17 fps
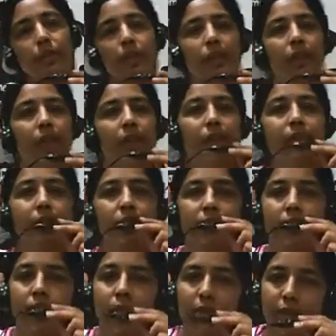proteins
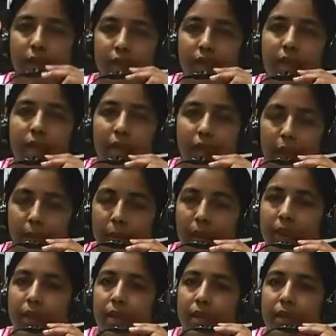and the vessel
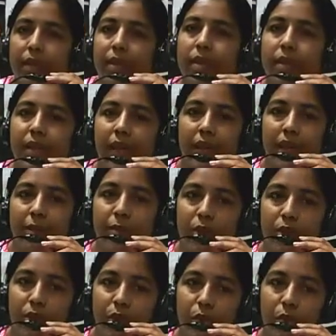element in the
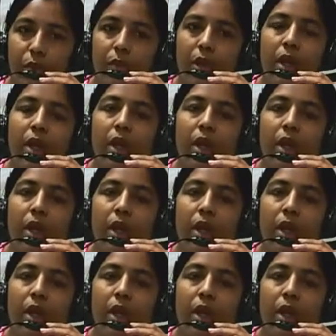xylem tissue,